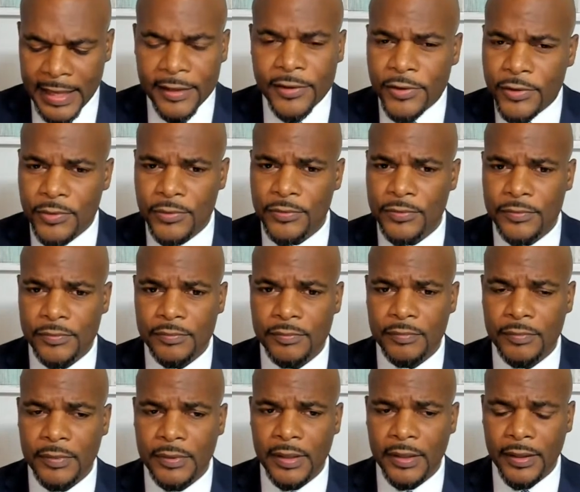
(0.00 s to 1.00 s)
thank you.
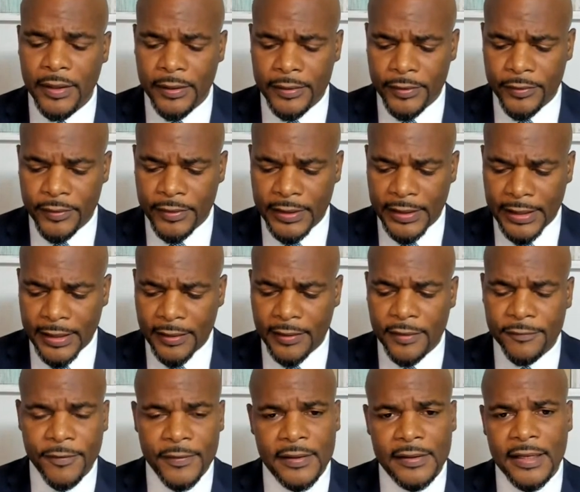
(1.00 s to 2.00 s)
You're the
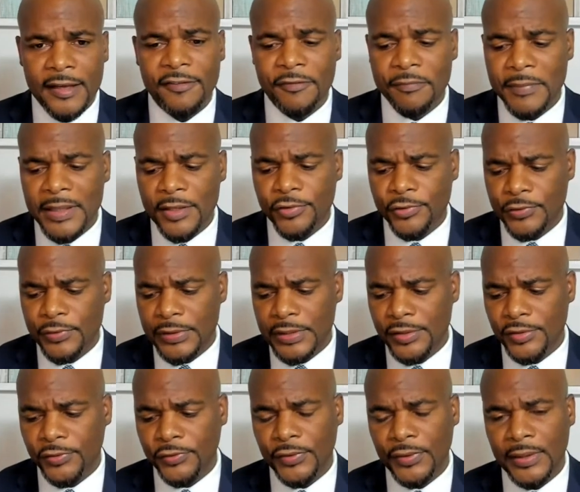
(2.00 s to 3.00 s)
elder for the Deaf
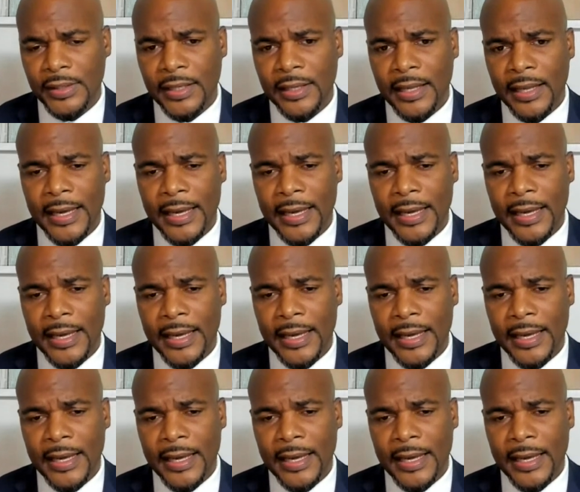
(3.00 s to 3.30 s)
Ministries,